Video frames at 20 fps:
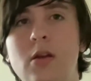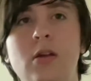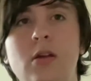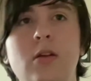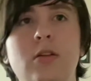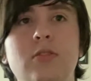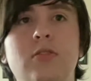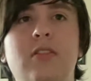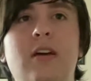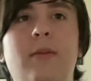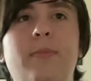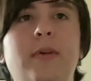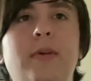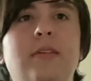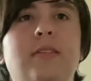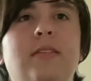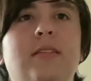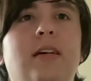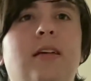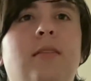So, that being
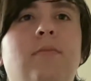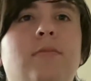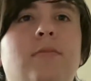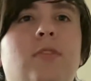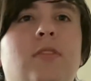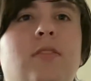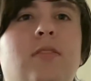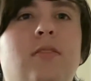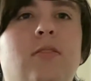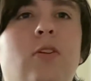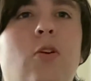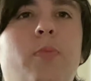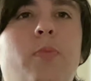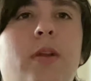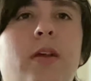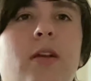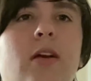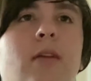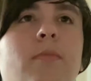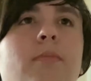said, let's open
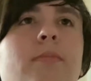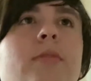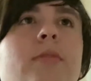it up.